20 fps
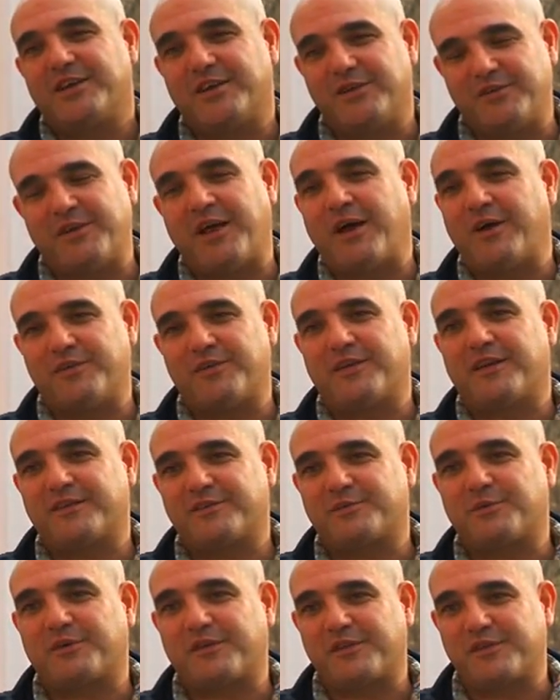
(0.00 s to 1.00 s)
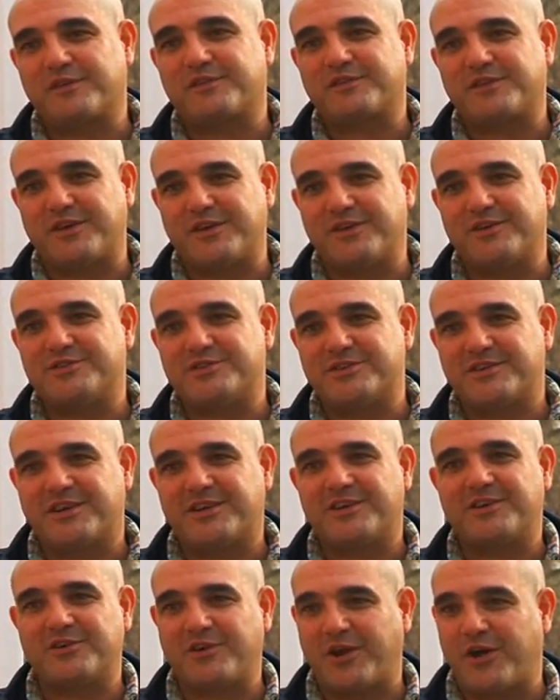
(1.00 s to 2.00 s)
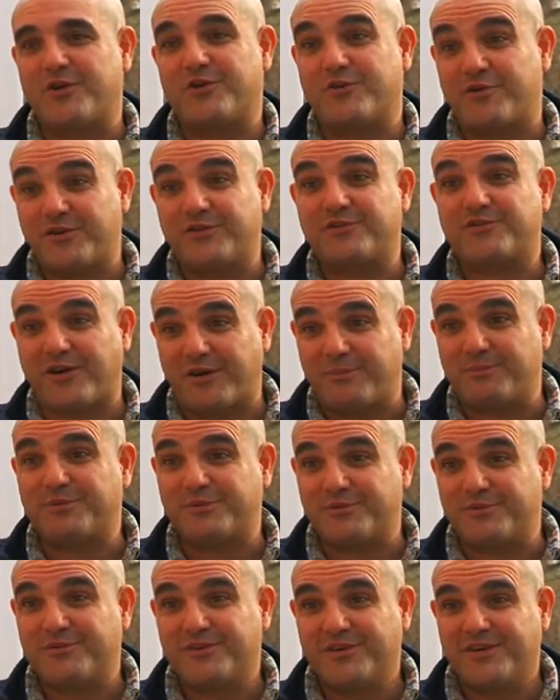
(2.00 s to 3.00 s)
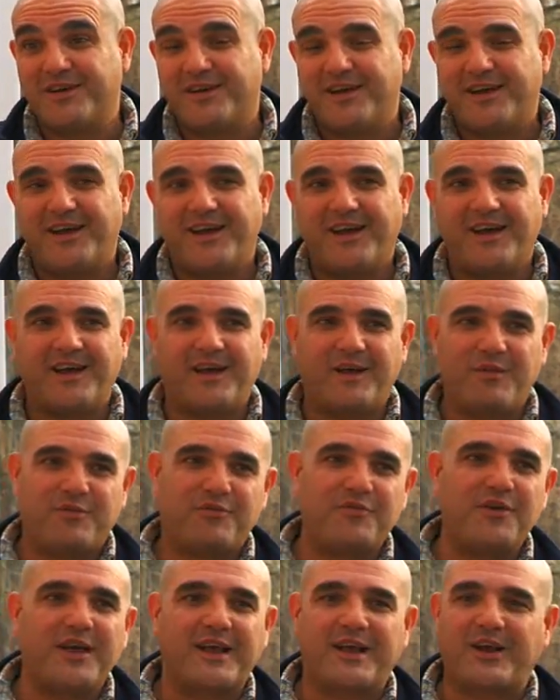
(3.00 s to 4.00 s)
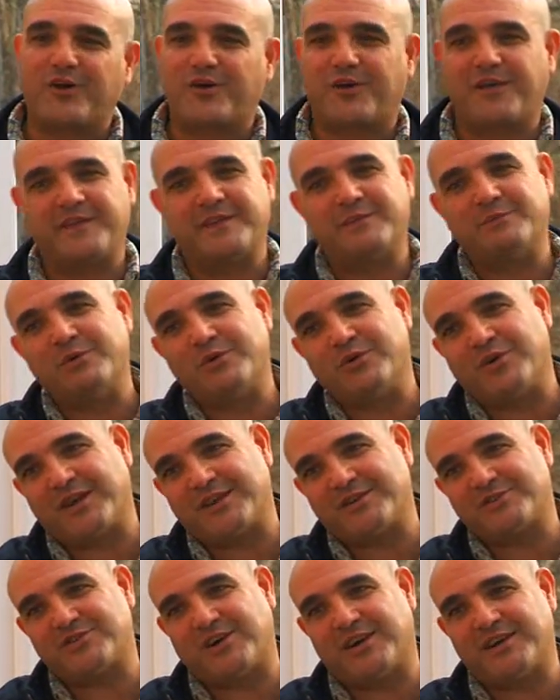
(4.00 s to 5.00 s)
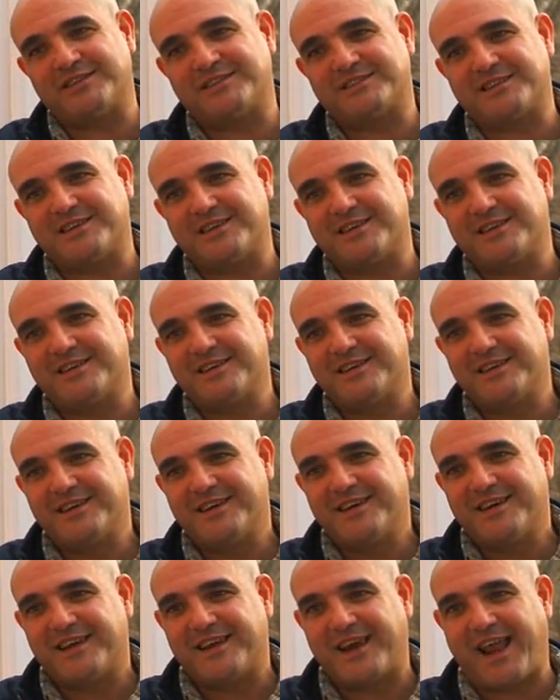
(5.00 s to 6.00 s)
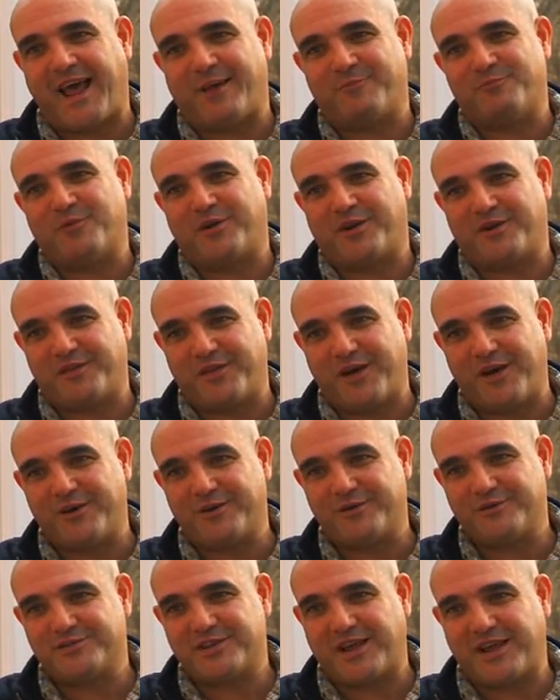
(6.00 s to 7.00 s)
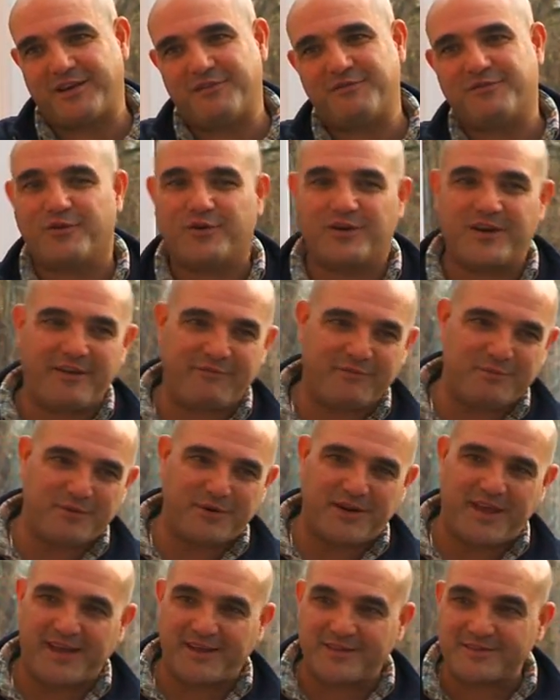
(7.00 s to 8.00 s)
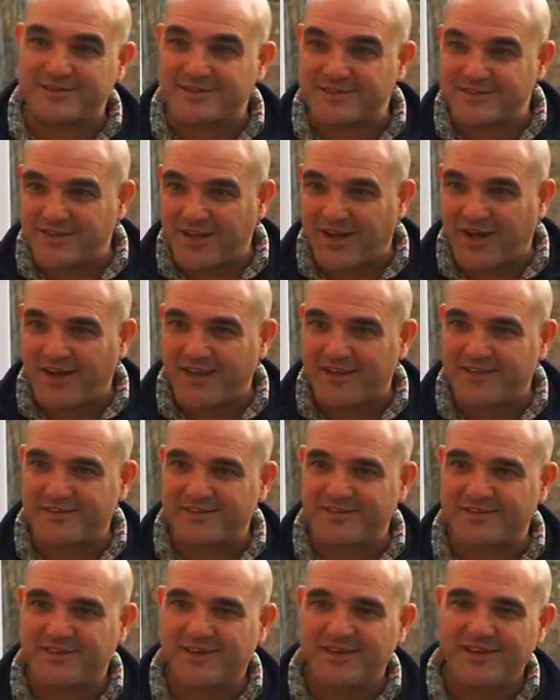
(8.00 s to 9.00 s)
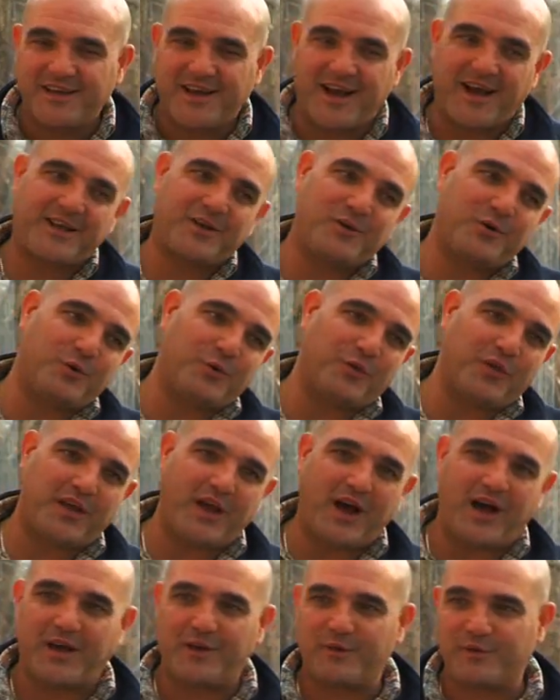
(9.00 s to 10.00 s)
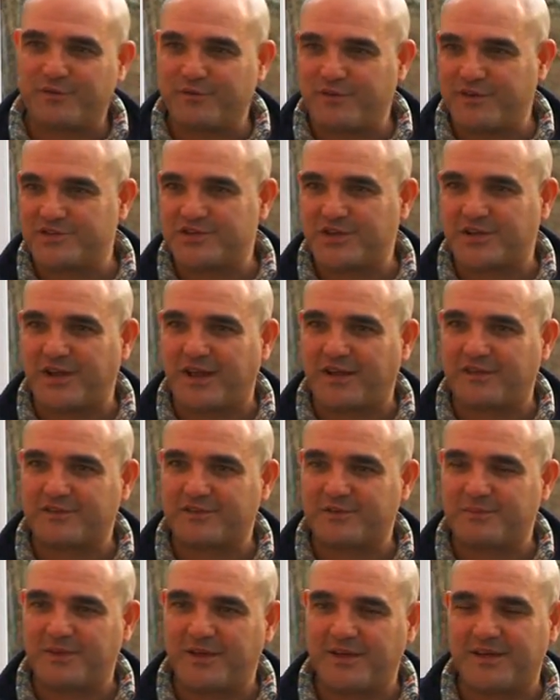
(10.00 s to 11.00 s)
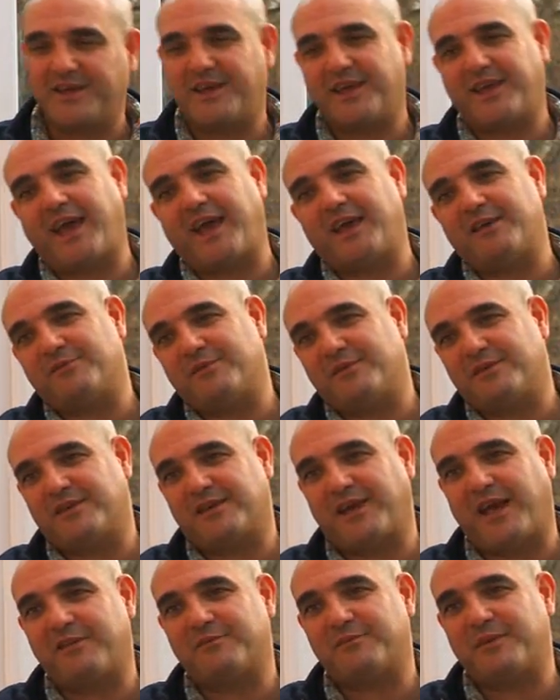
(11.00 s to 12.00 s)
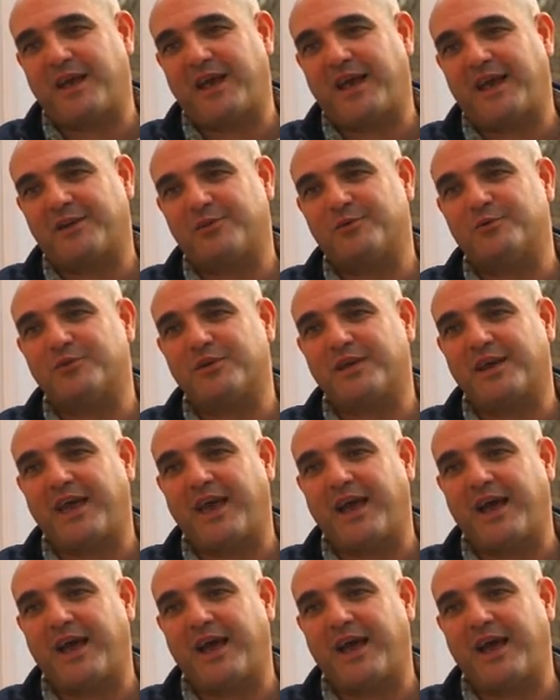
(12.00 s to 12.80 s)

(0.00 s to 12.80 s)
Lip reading: you know that it's one of the sturgeon and you know you're in trouble. 3 o'clock in the morning trying to land one of those and avoid everybody else's lines. I called the guy who was fishing next to me and he gave me a hand hauling